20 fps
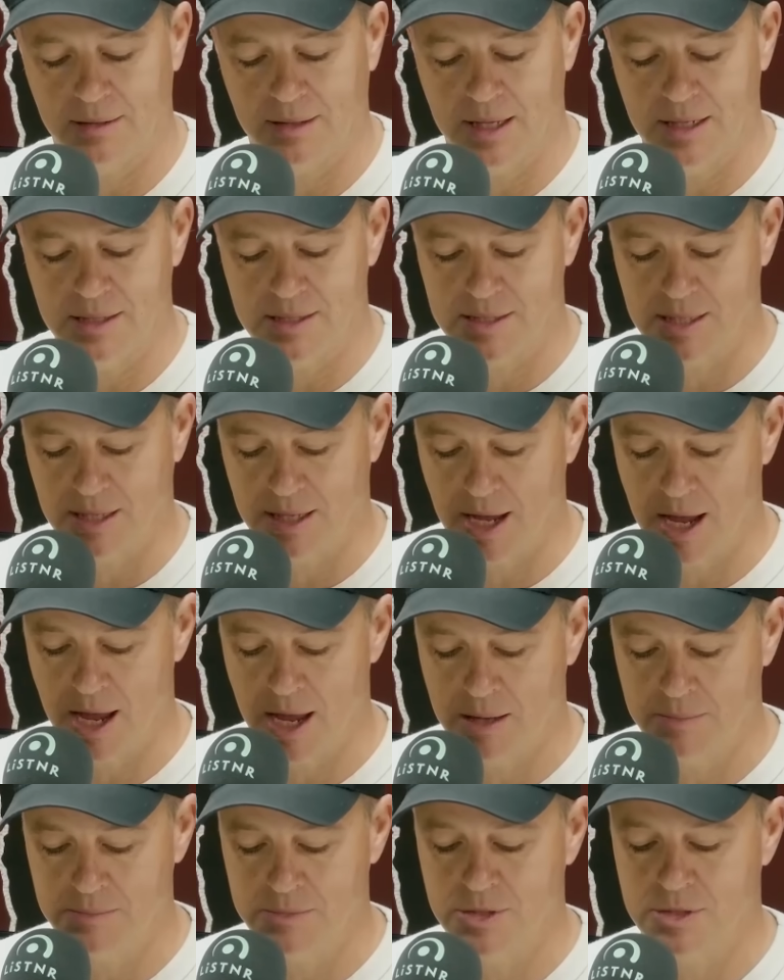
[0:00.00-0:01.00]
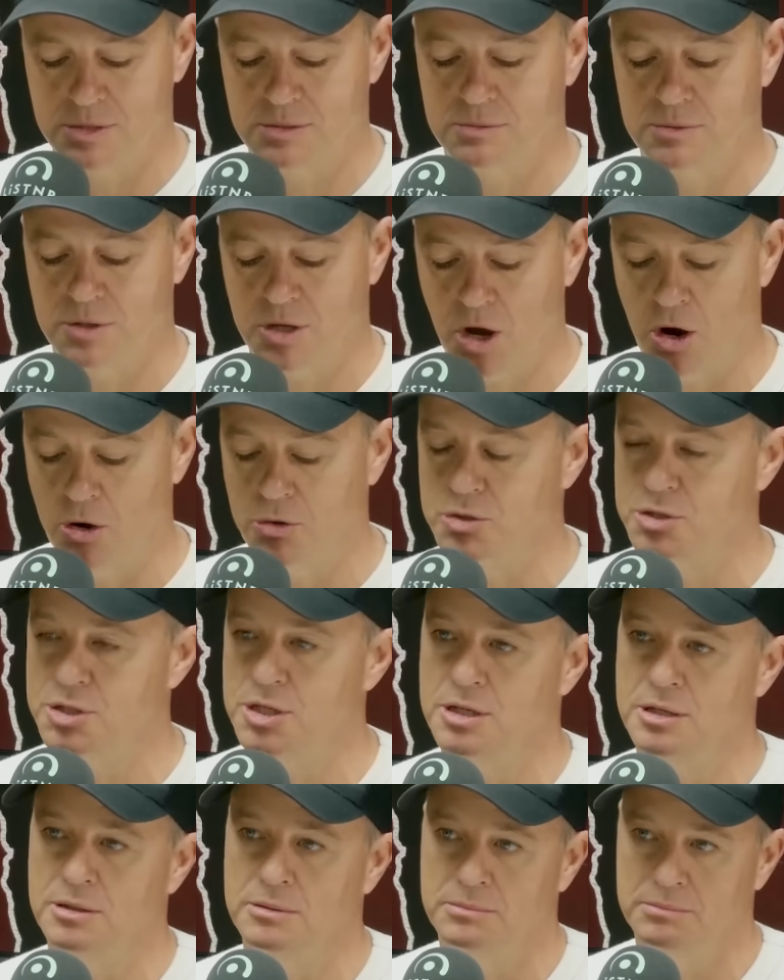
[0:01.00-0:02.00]
kids to games,
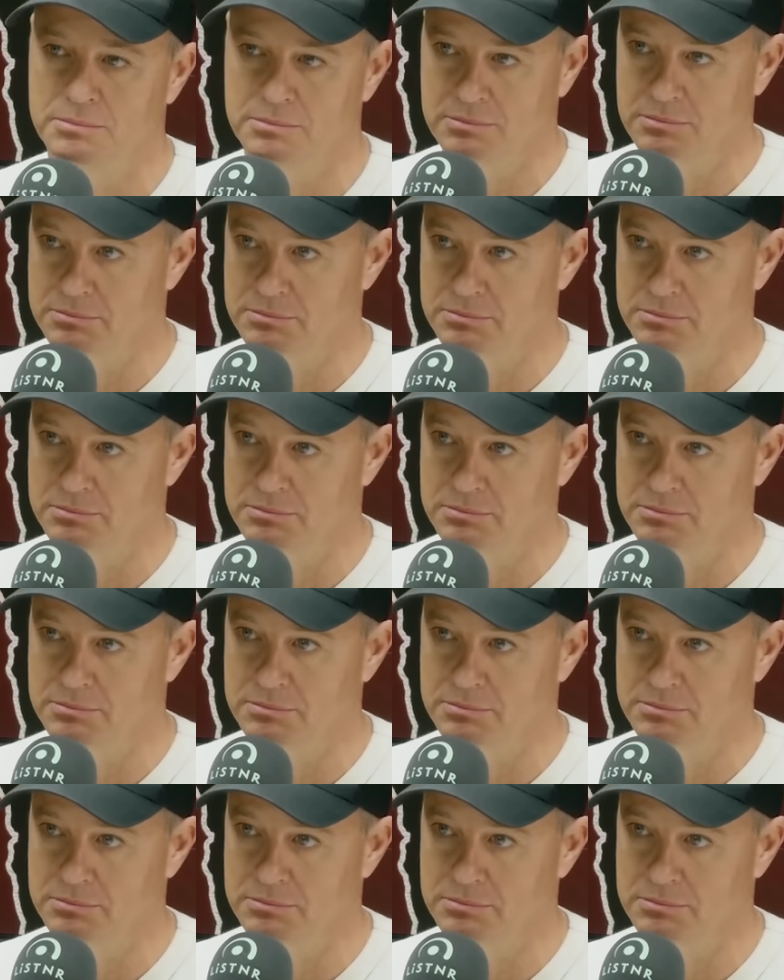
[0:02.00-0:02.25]
coaching,